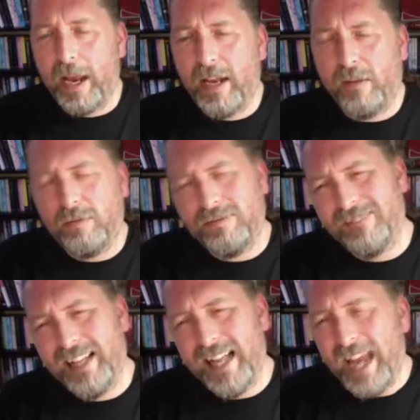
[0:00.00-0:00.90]

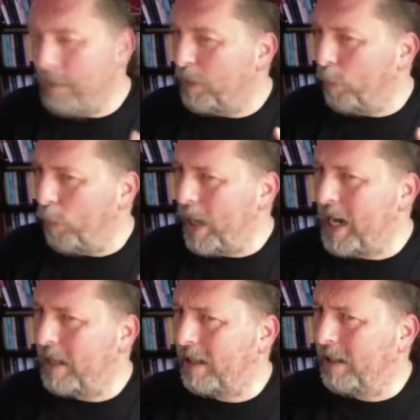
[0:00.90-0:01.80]
a
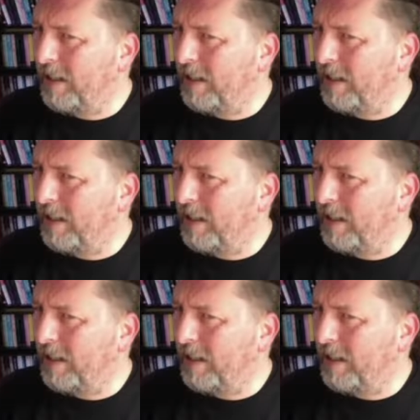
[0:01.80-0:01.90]
weird